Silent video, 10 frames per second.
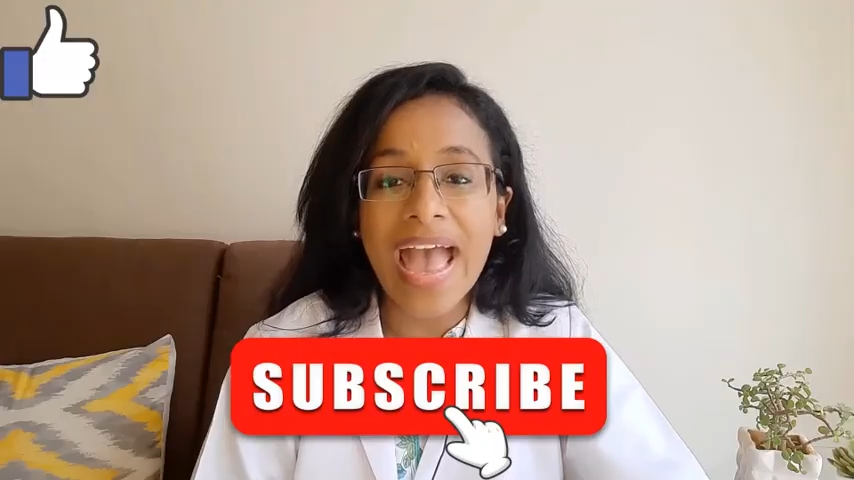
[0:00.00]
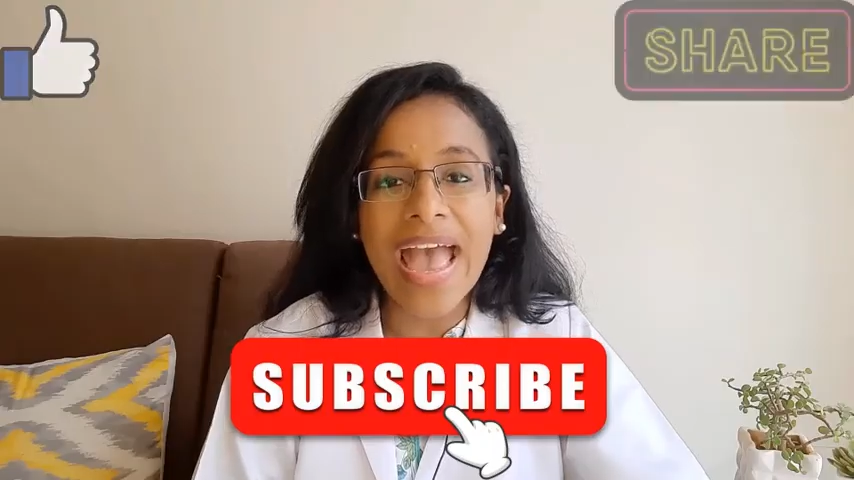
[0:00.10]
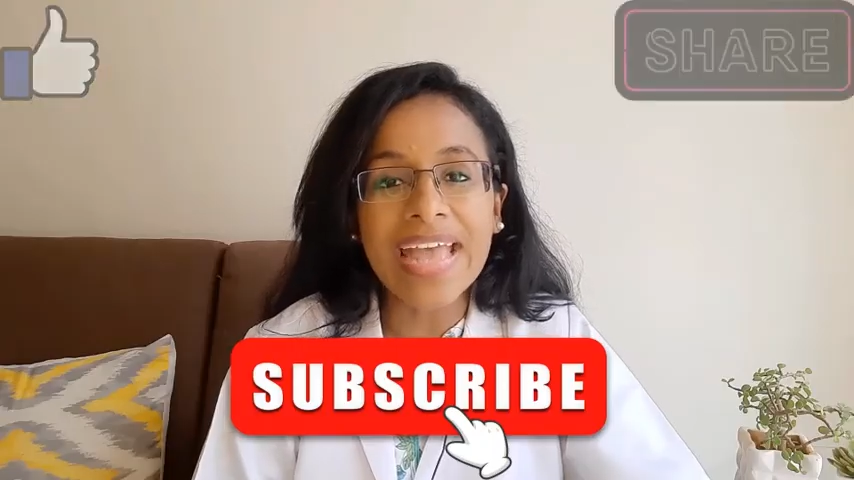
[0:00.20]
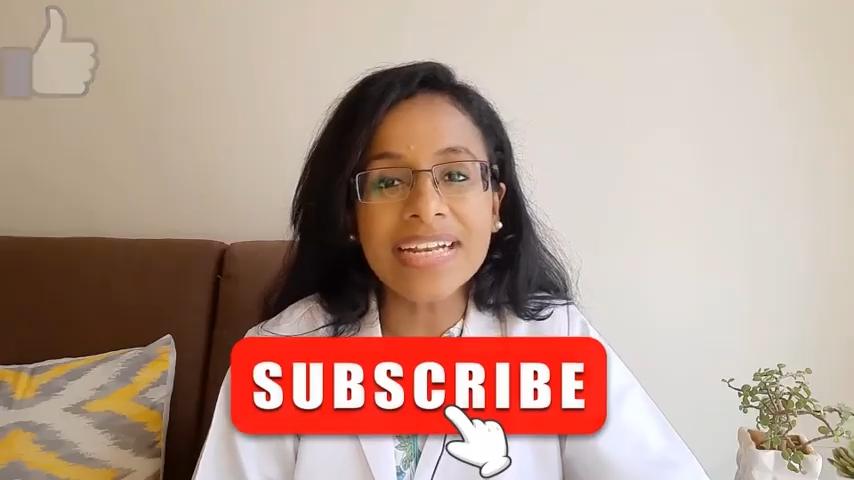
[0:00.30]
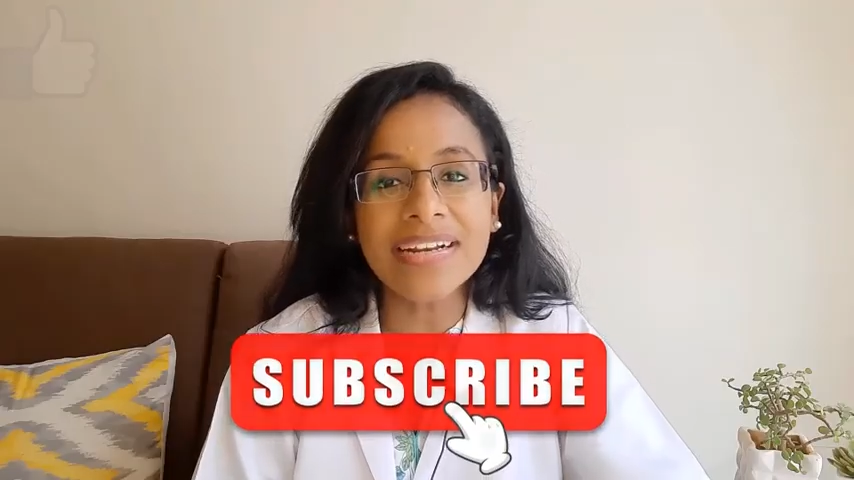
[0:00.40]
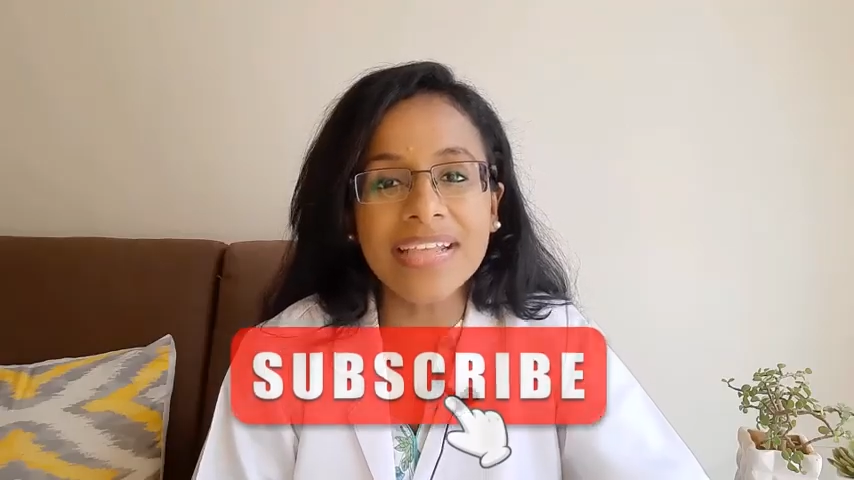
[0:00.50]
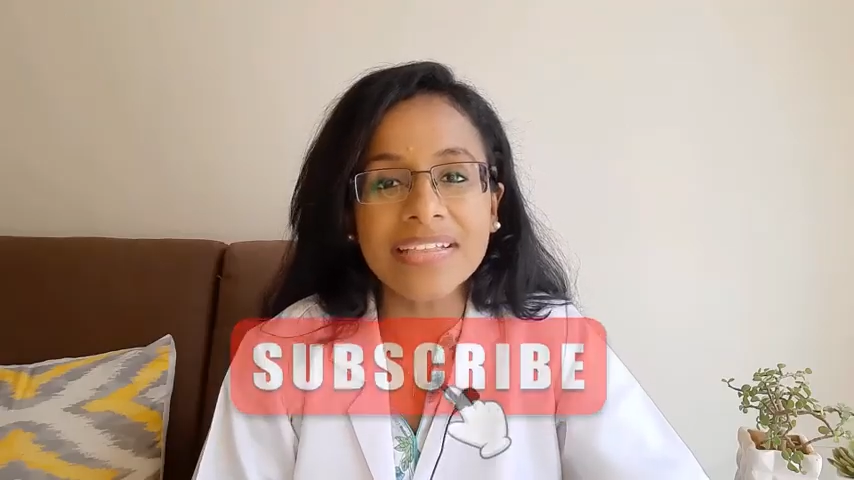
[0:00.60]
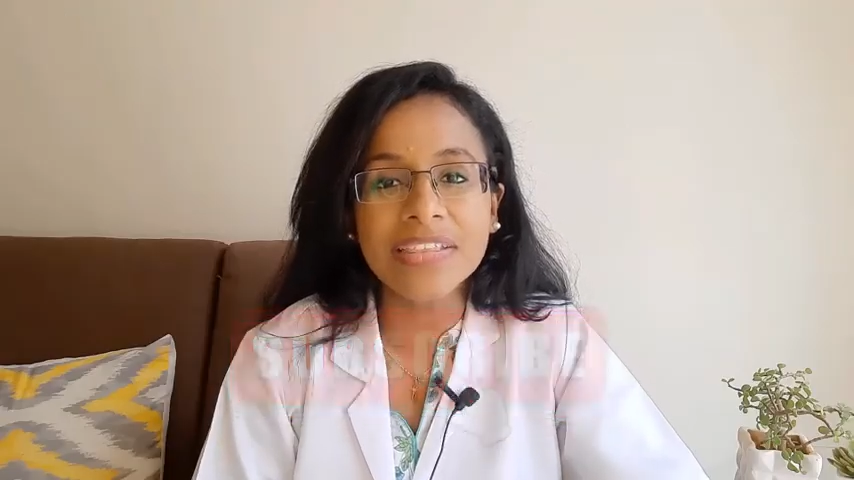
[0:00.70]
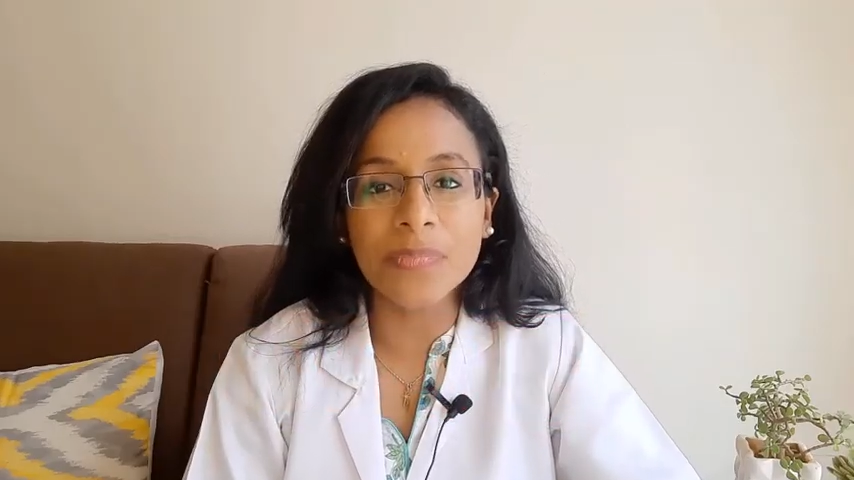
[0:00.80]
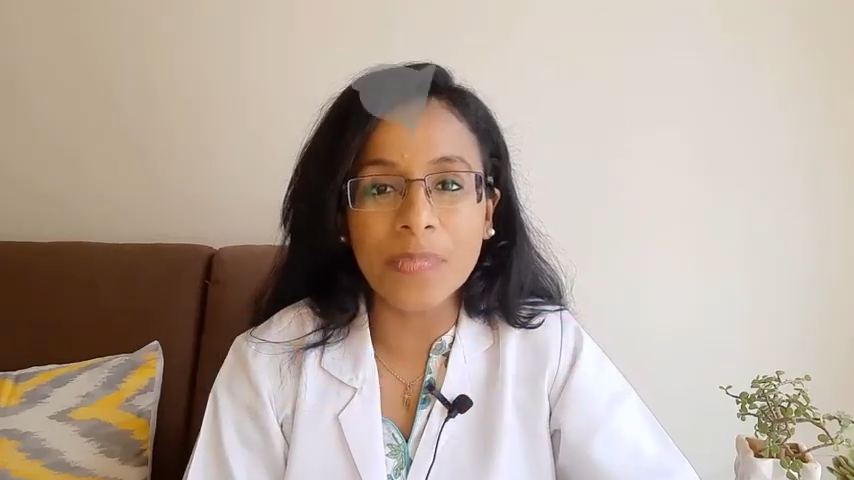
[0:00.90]
and
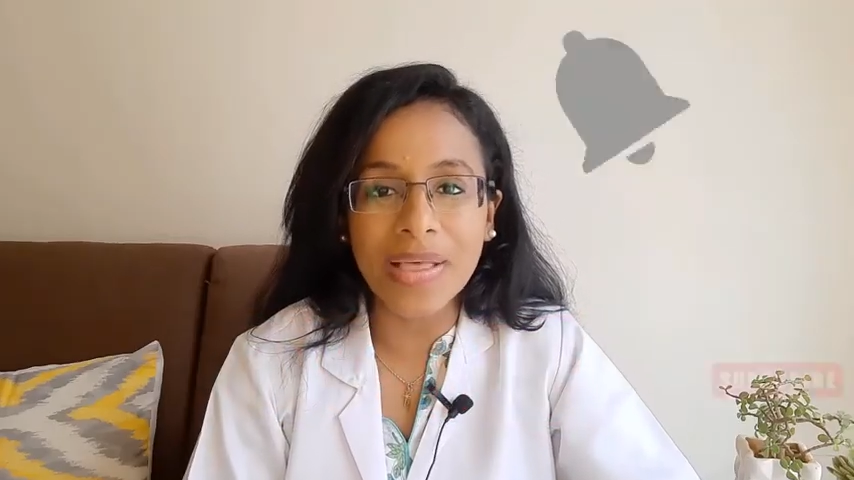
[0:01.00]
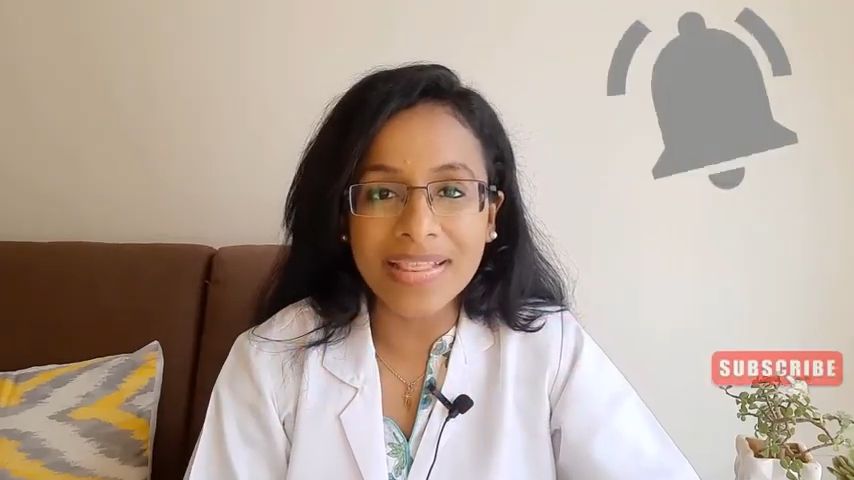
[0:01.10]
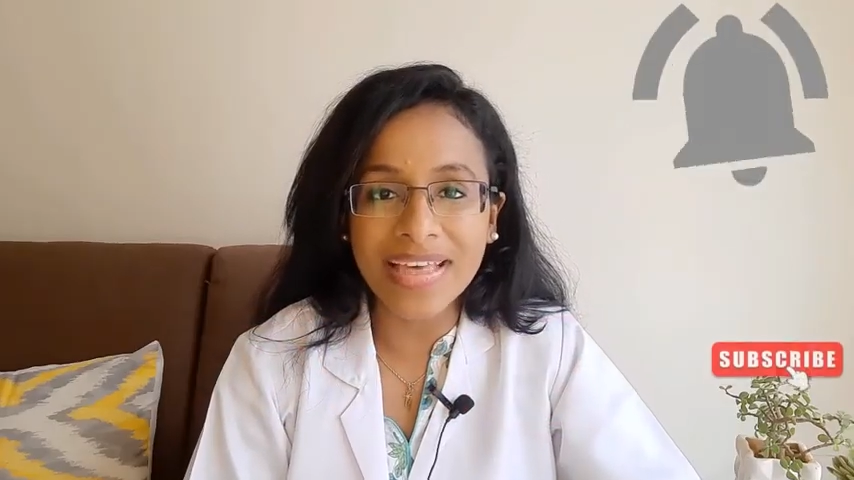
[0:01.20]
click the bell